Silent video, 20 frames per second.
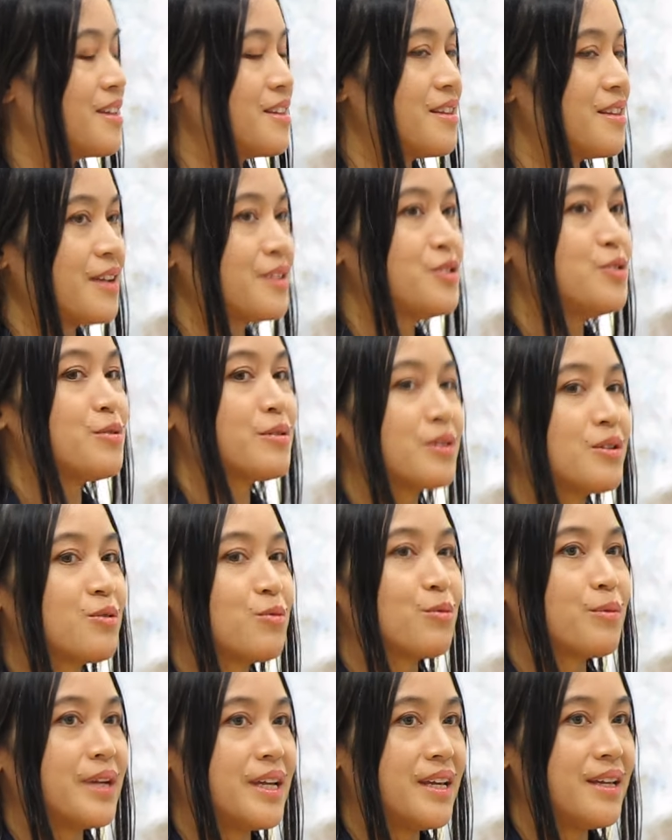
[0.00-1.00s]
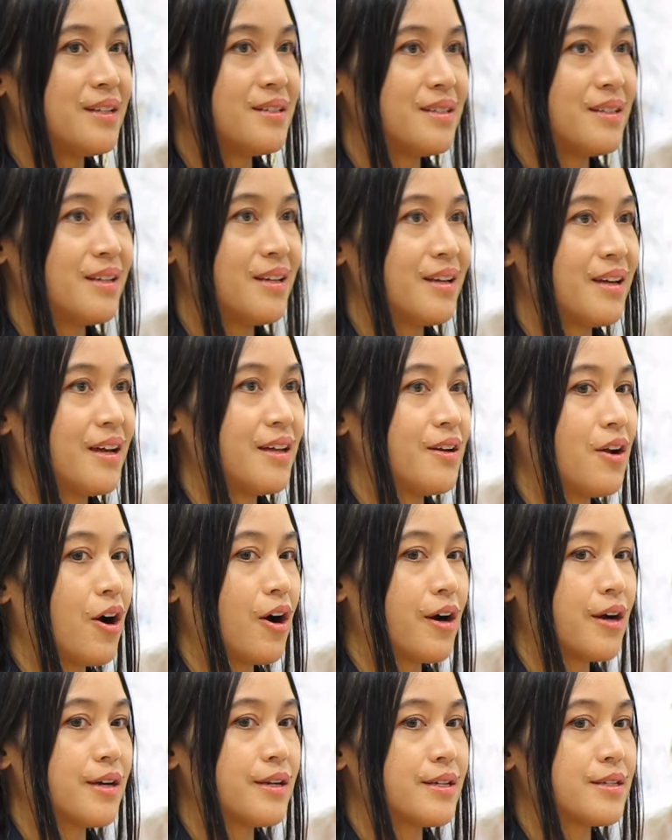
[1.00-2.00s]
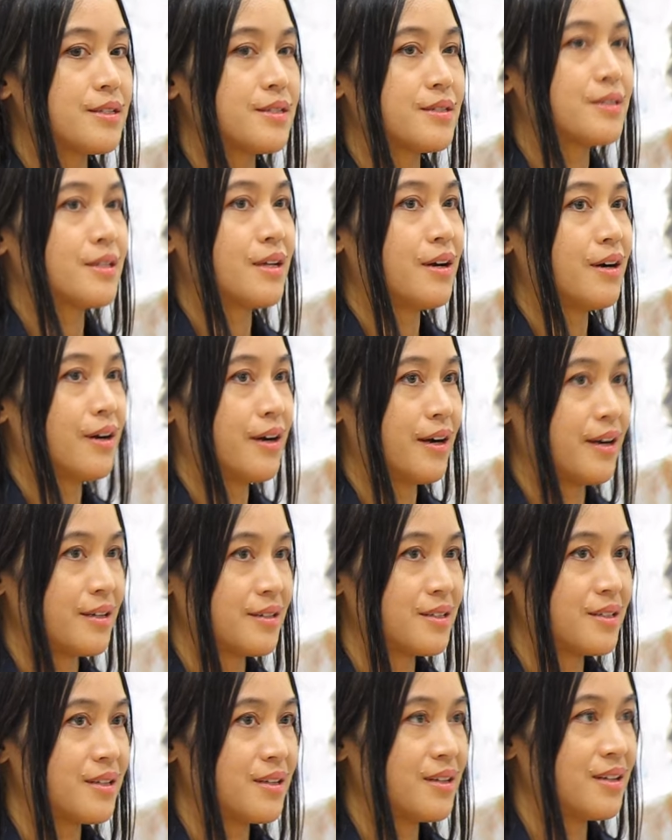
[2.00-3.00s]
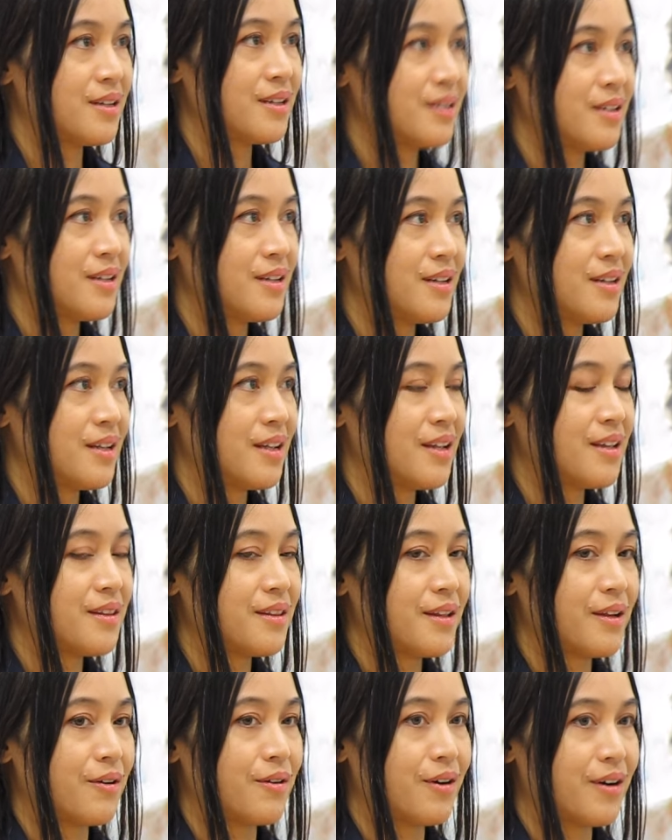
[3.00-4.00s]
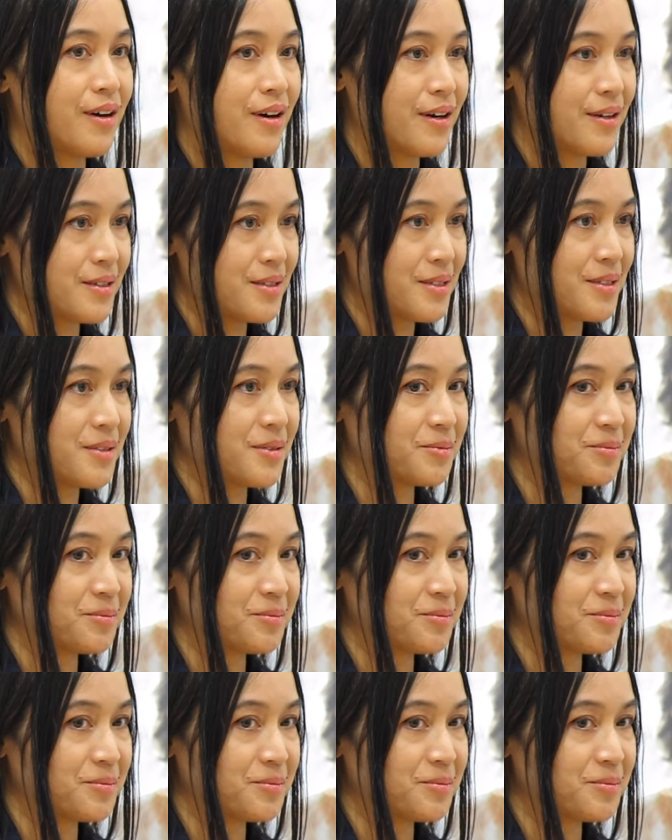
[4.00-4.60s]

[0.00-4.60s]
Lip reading: that you can read an artist's heart in their art.